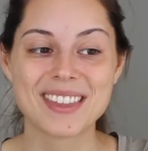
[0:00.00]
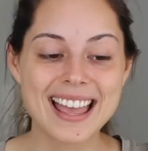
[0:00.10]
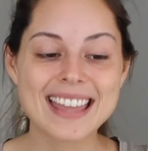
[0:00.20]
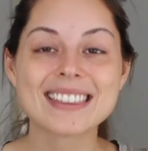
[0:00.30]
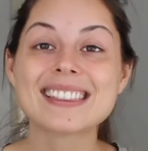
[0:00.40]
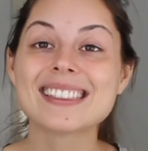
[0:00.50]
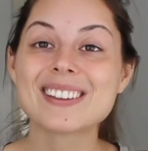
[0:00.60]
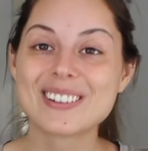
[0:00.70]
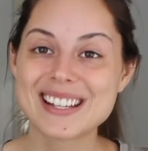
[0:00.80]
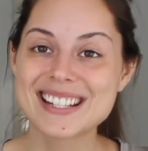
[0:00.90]
And
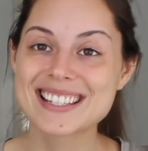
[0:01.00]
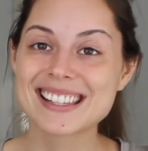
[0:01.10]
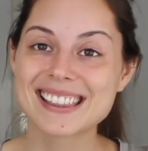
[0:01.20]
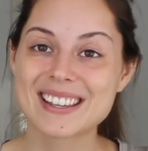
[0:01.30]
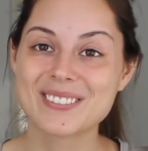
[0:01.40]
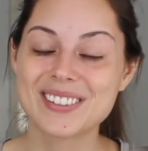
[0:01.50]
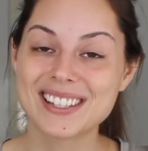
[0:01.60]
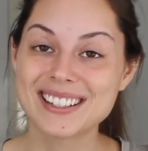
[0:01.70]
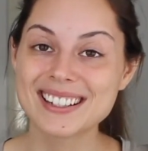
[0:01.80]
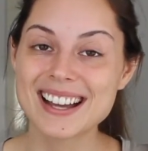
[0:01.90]
learning to live
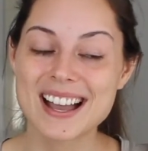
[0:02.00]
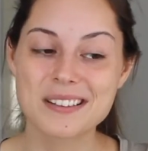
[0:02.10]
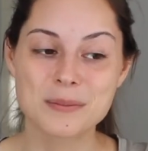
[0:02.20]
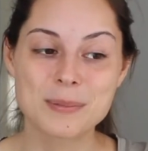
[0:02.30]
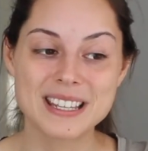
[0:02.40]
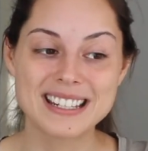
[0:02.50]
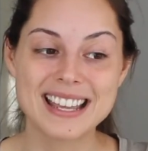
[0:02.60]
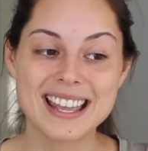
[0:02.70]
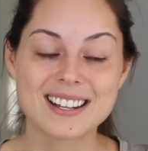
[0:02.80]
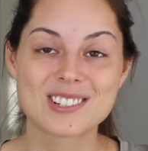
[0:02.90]
here has been
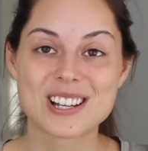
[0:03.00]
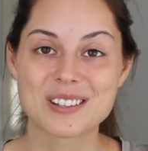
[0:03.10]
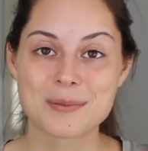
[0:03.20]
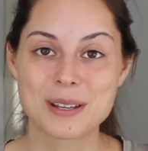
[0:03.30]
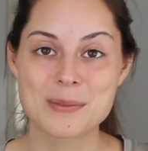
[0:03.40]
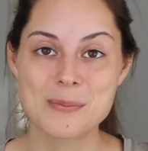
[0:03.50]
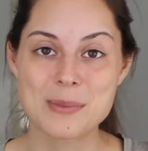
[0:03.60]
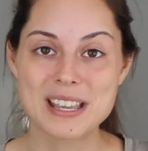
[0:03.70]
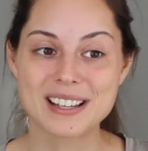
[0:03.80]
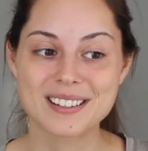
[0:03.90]
an adjustment
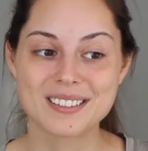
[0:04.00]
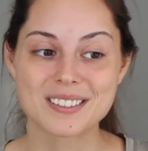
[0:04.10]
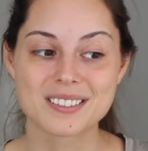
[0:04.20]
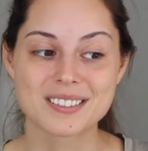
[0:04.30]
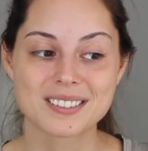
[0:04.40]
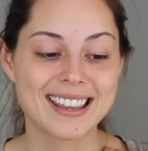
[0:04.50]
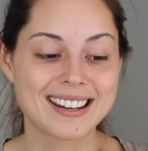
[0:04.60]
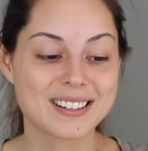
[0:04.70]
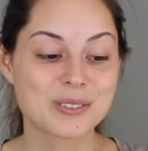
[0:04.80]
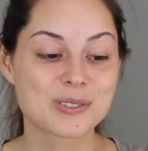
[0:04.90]
because
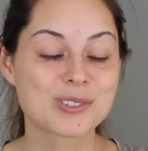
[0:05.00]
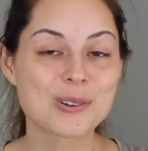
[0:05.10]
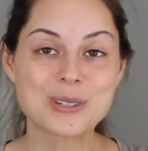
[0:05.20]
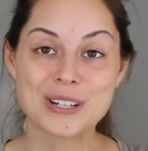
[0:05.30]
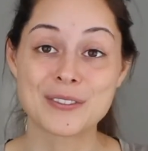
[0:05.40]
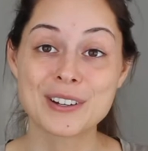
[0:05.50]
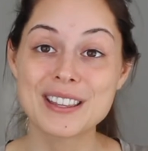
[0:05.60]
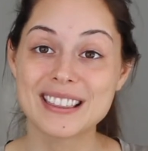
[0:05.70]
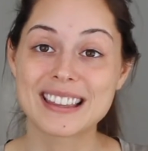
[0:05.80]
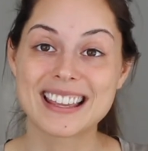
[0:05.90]
it is so
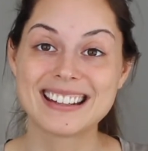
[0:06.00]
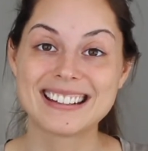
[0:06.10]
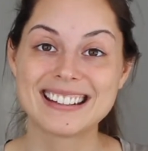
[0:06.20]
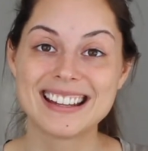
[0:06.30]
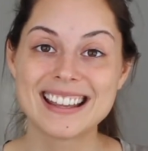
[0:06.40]
different than